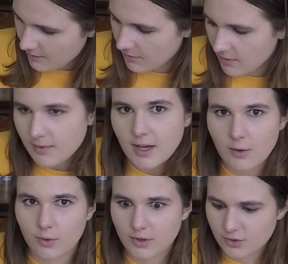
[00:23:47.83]
maybe I
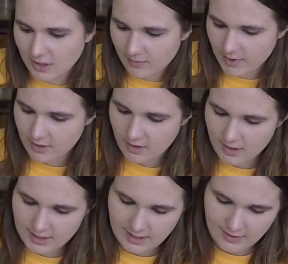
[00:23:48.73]
will drive my car
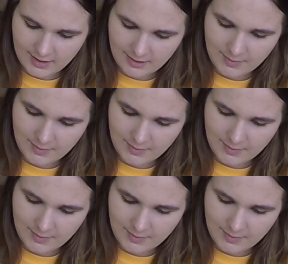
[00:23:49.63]
down it.